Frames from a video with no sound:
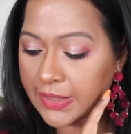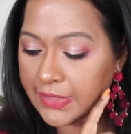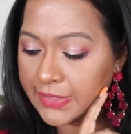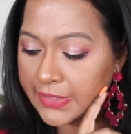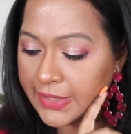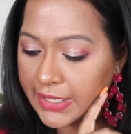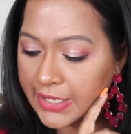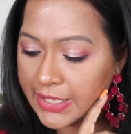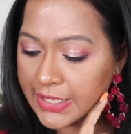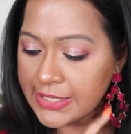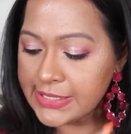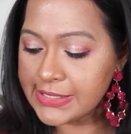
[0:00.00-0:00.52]

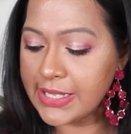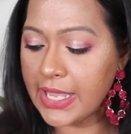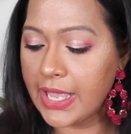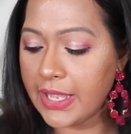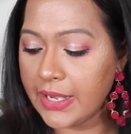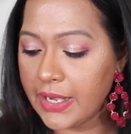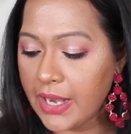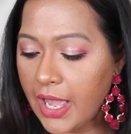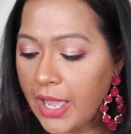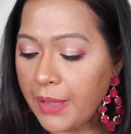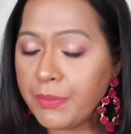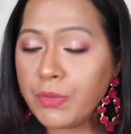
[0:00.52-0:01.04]
this,
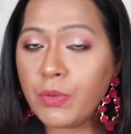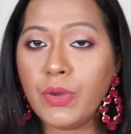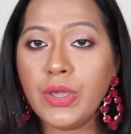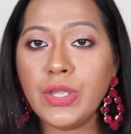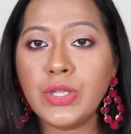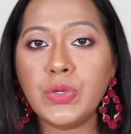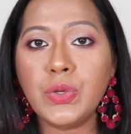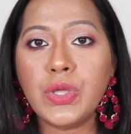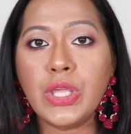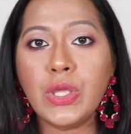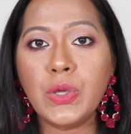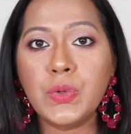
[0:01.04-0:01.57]
and I'm going
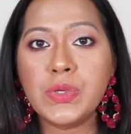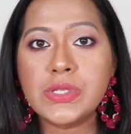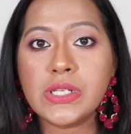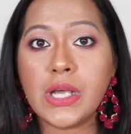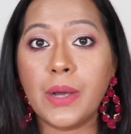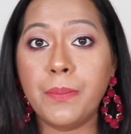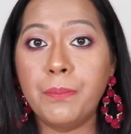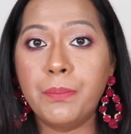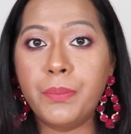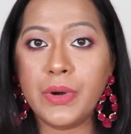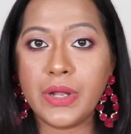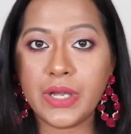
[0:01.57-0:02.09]
to use a
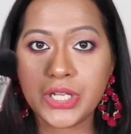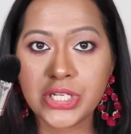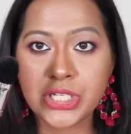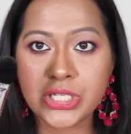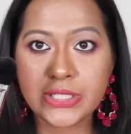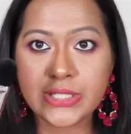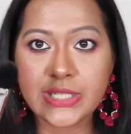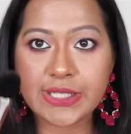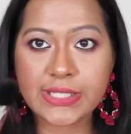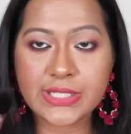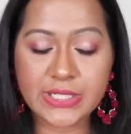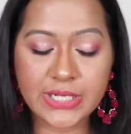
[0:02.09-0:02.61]
brush
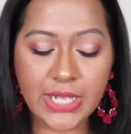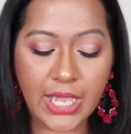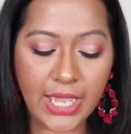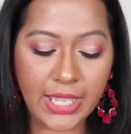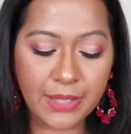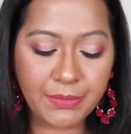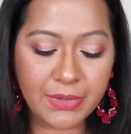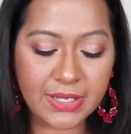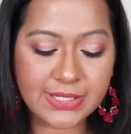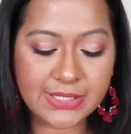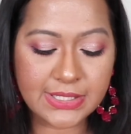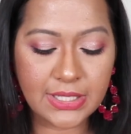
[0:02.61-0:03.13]
this
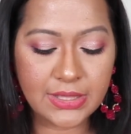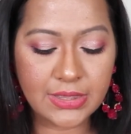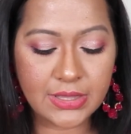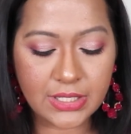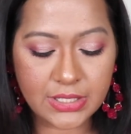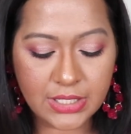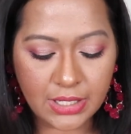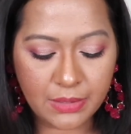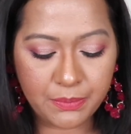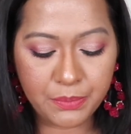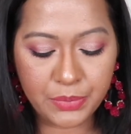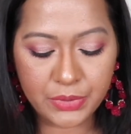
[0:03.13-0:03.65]
time, a
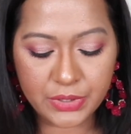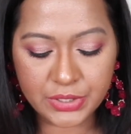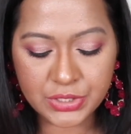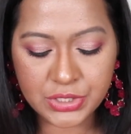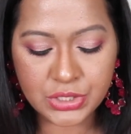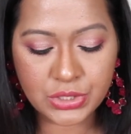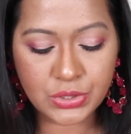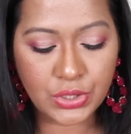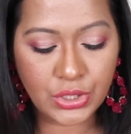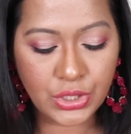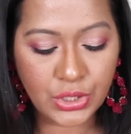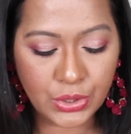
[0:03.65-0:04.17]
synthetic brush
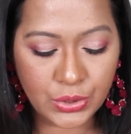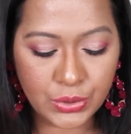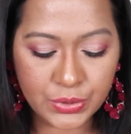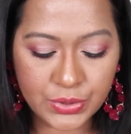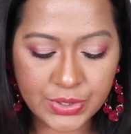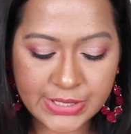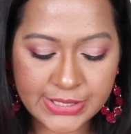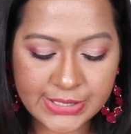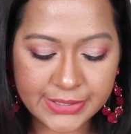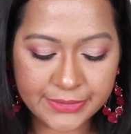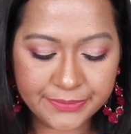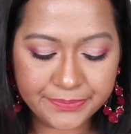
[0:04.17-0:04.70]
to
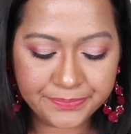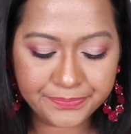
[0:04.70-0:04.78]
use.